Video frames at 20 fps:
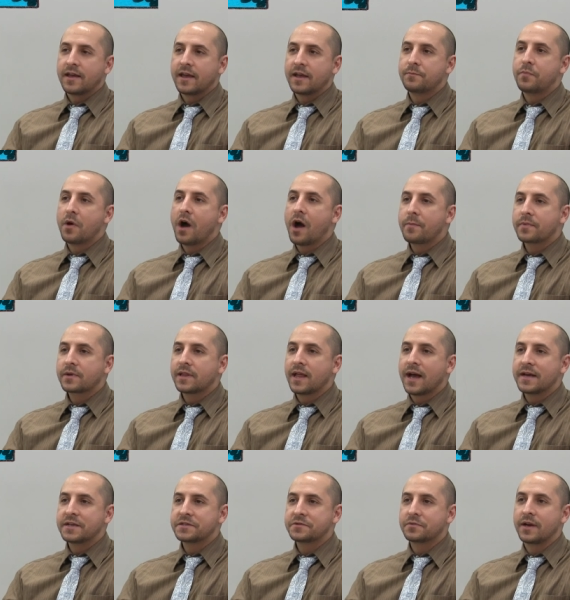uh, in POP
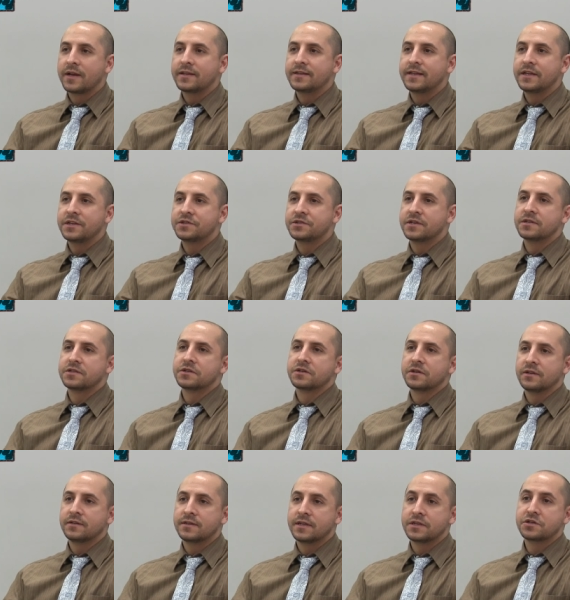class, when I teach
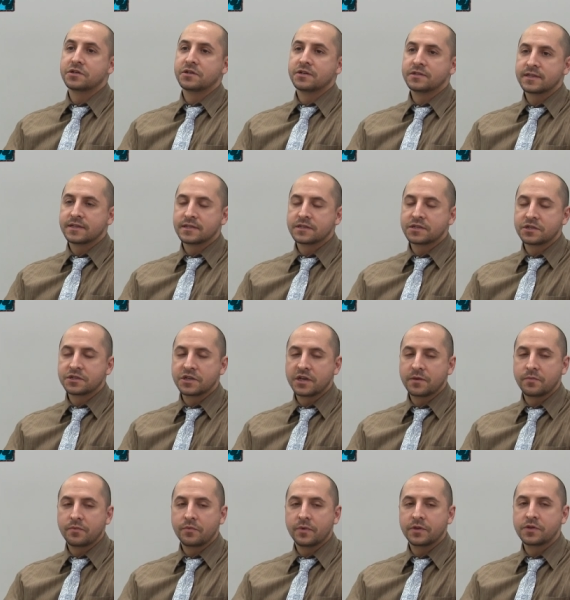digital, digital
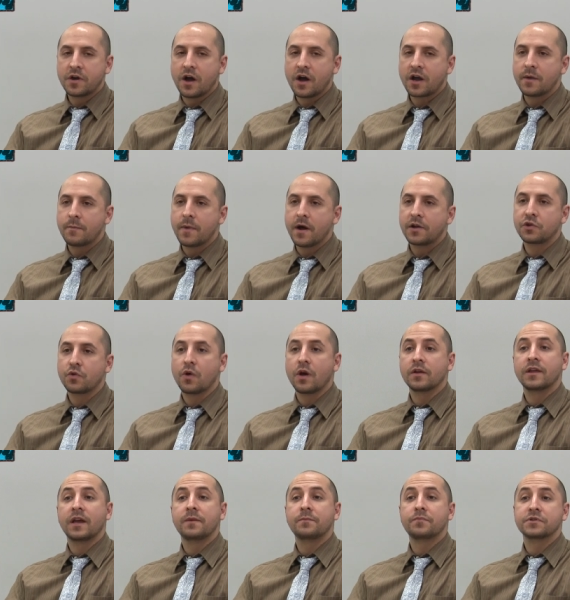citizenship, we talk about your
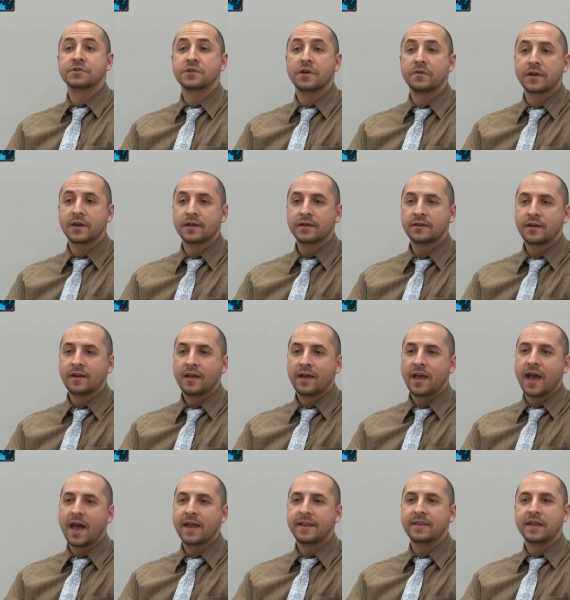online persona
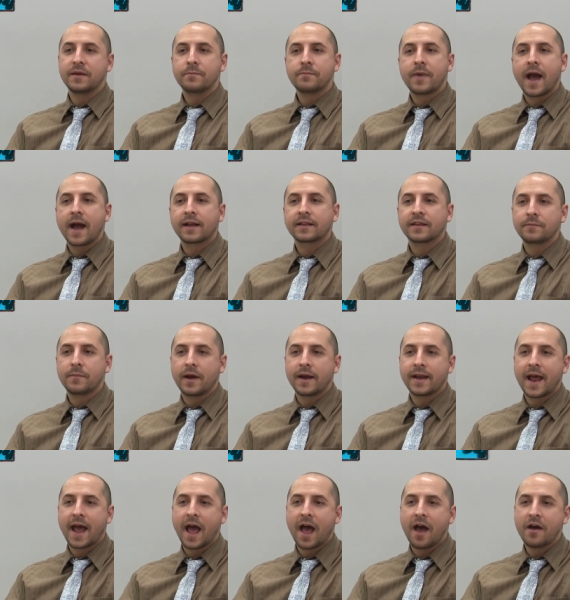and the impact it
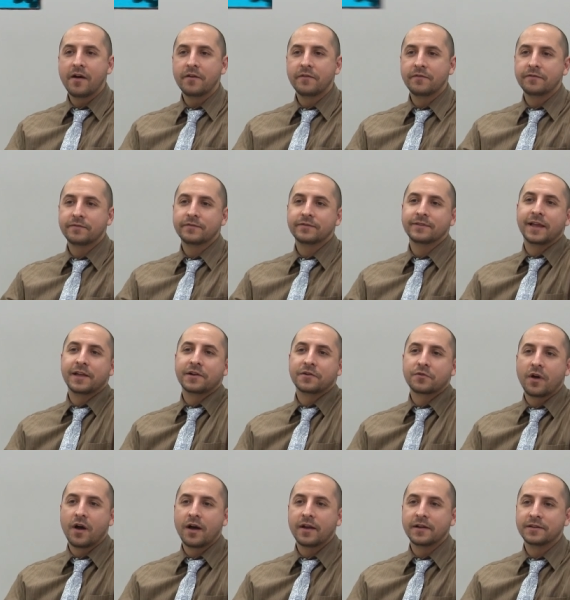might have
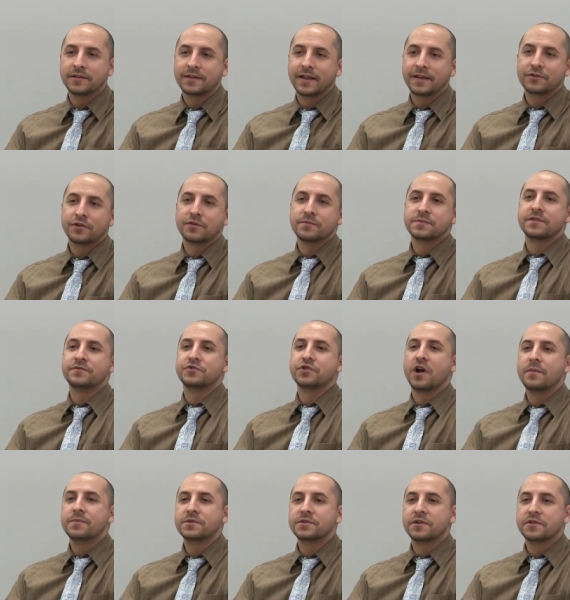later on in like terms of
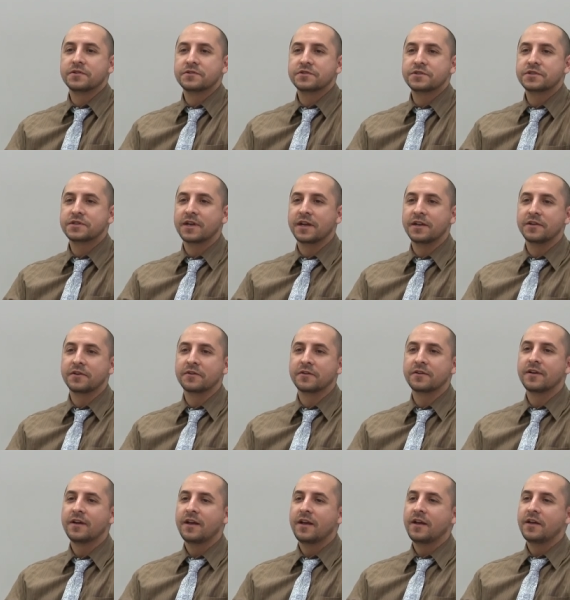job search and
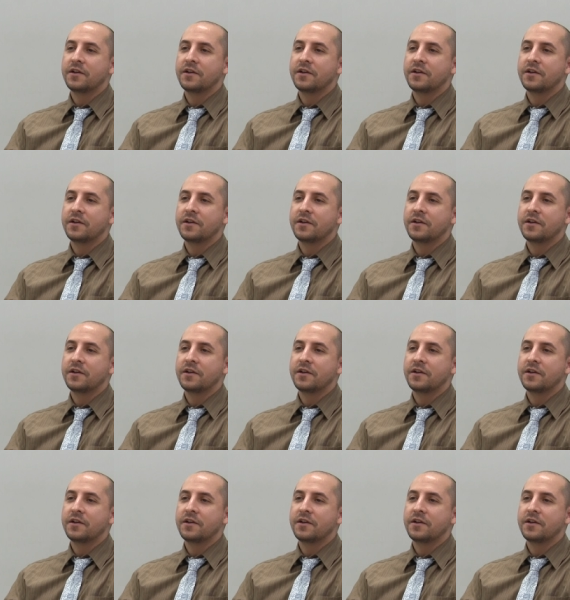you're,